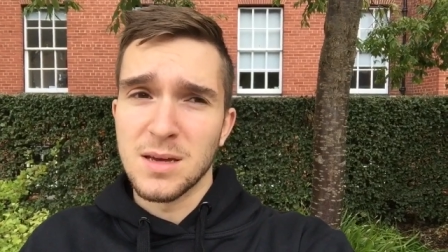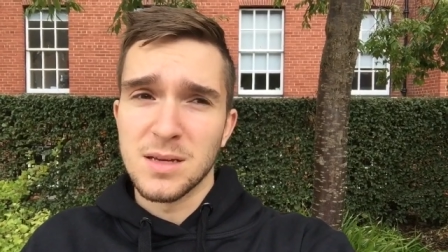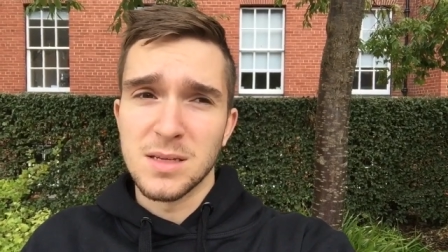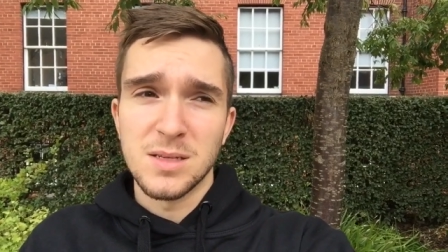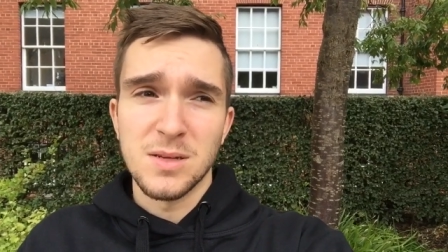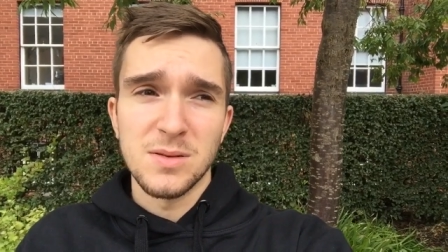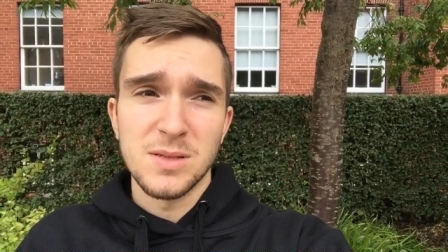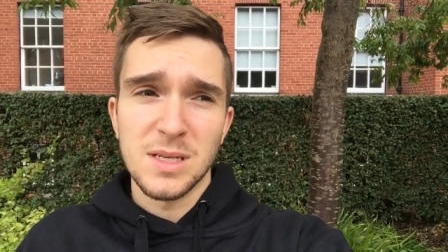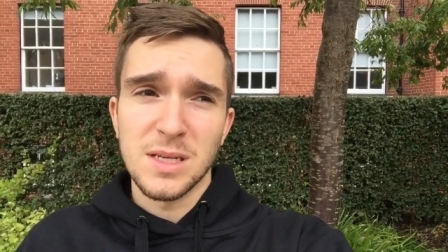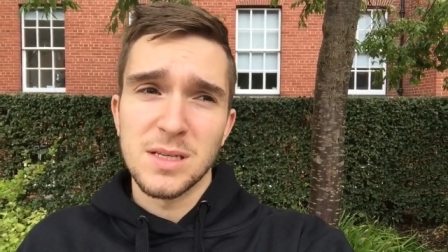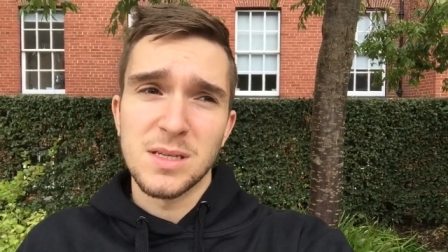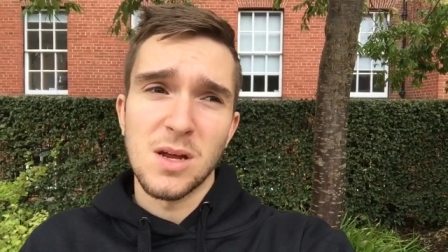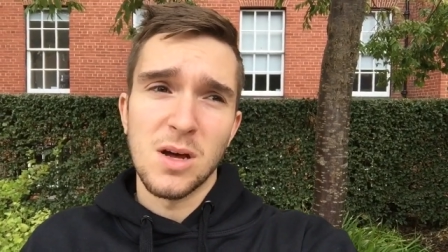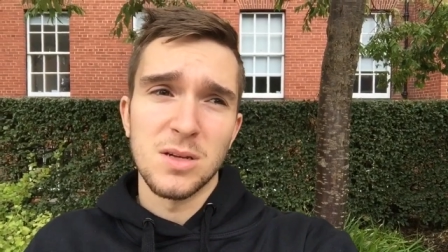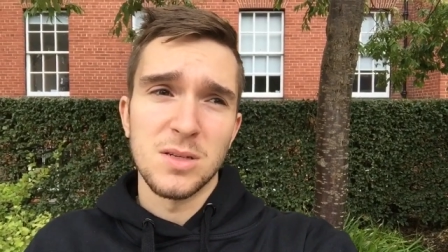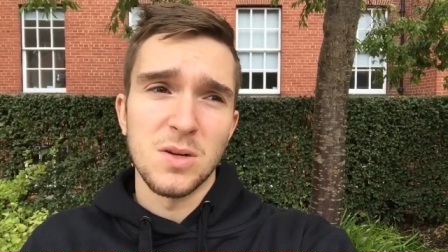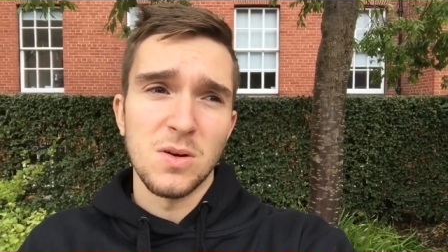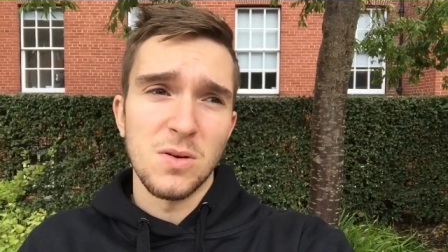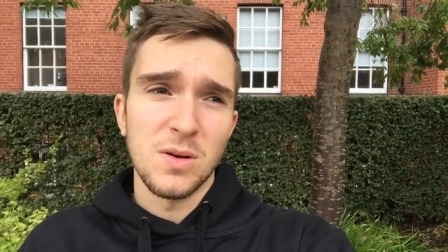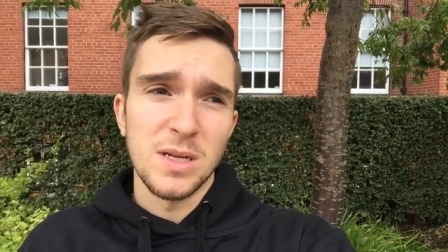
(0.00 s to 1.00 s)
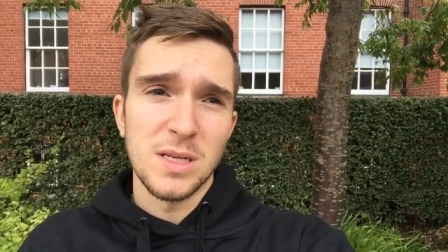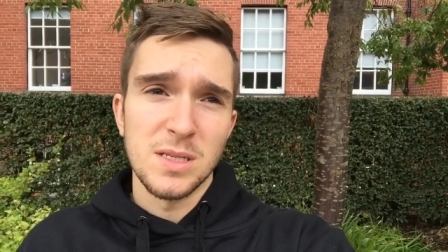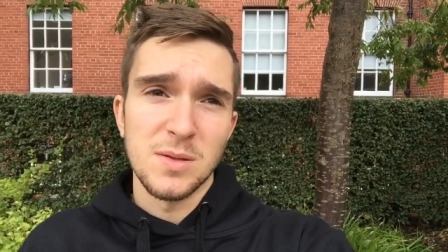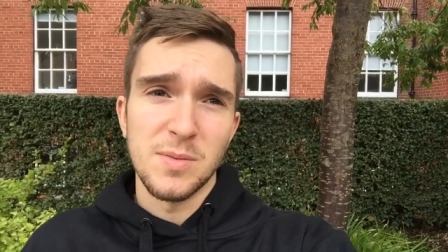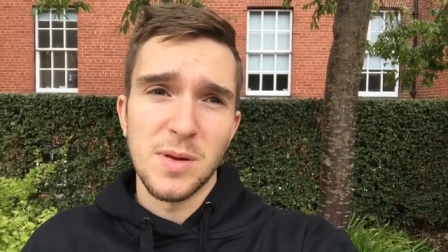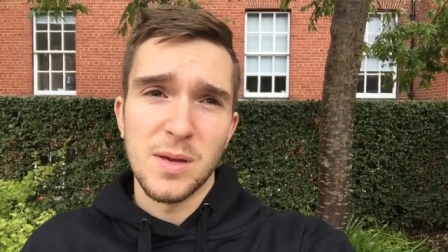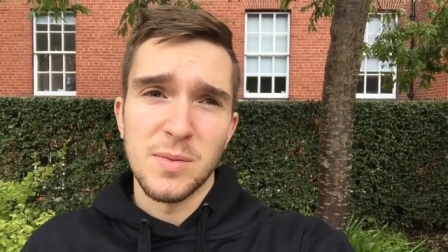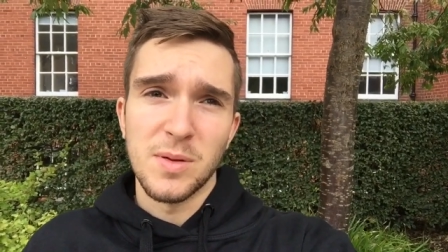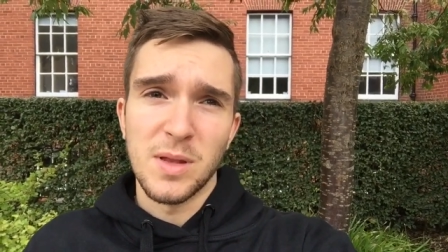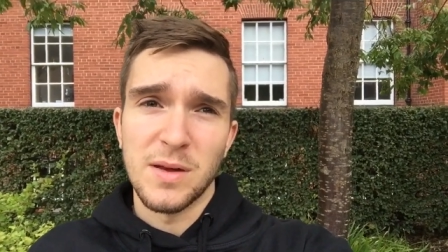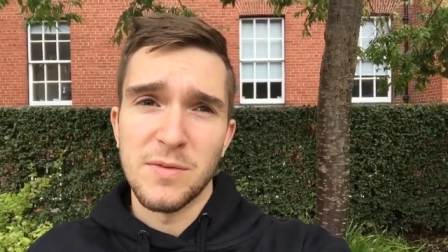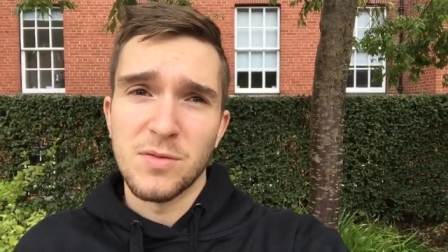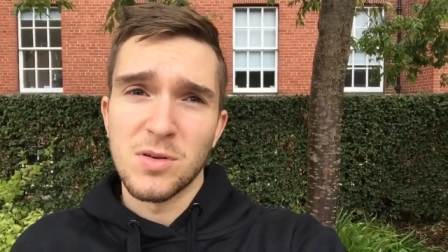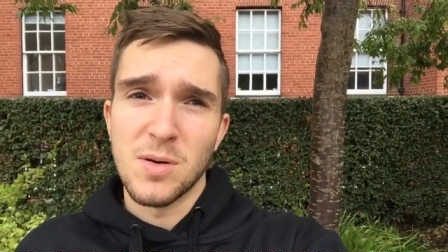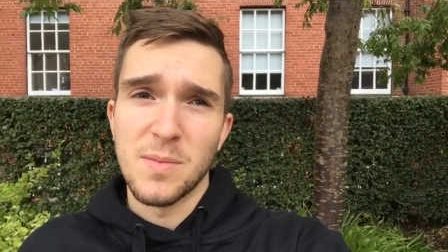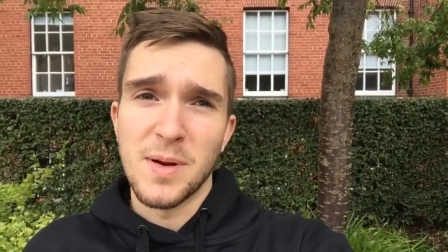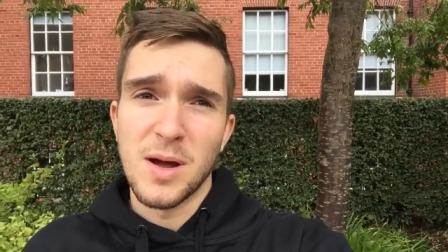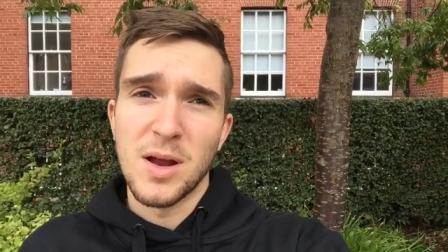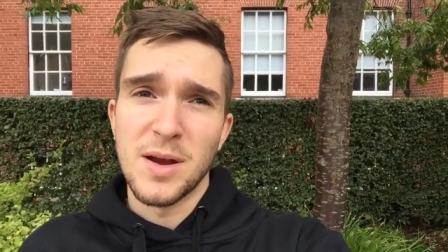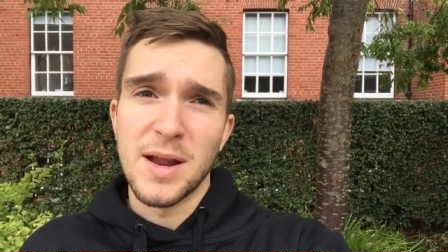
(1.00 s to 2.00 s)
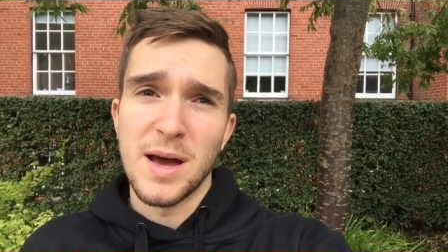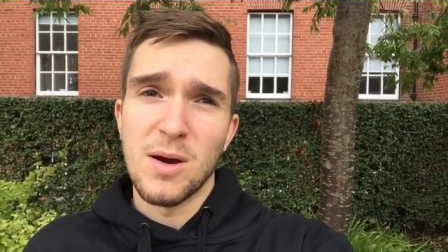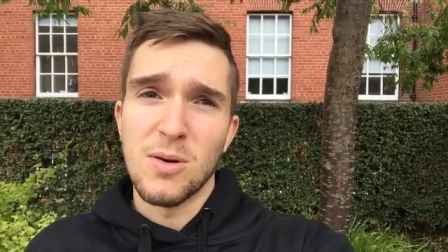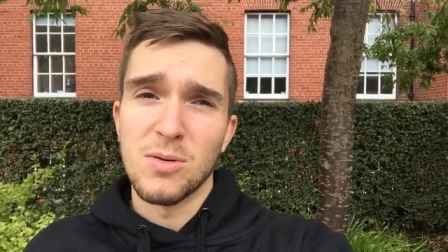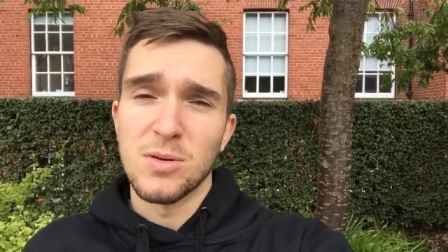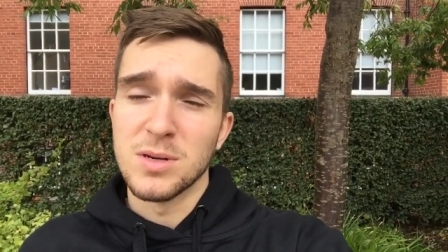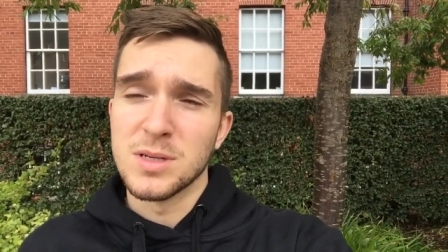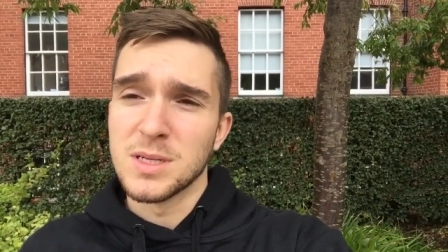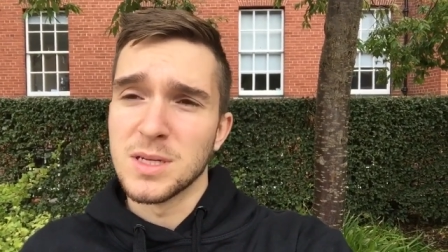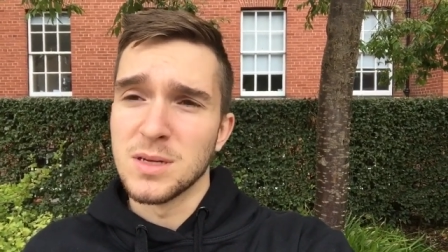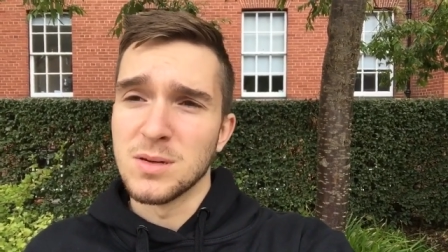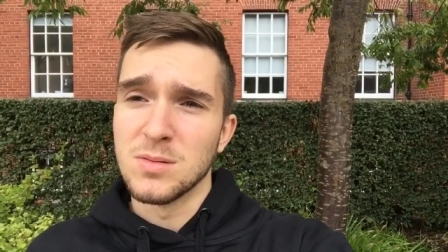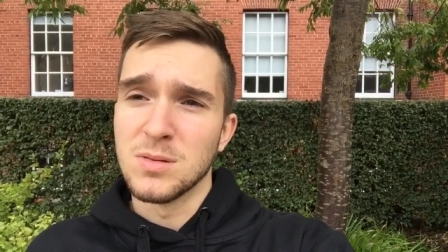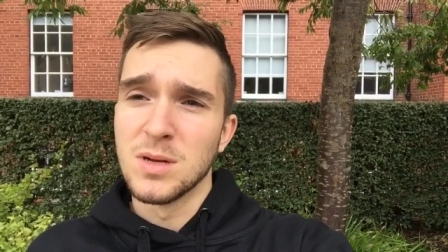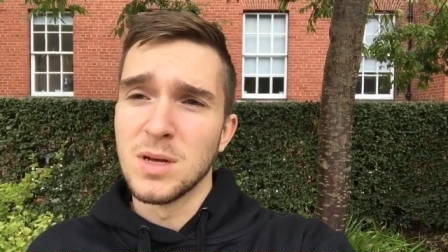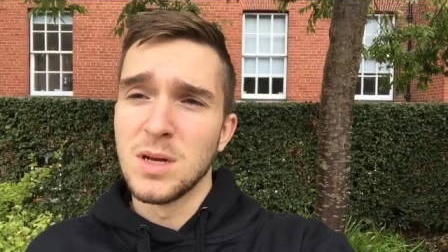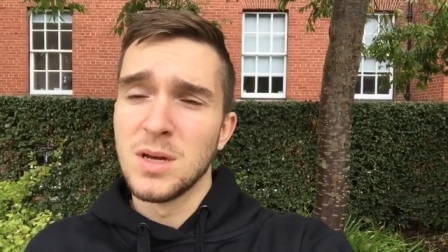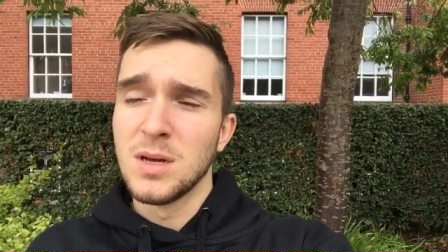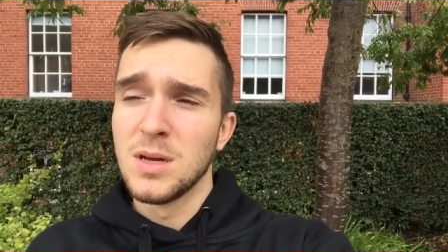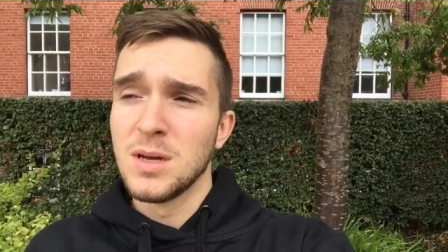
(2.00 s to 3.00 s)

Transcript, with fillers: As soon as I start talking to people after about an hour or two,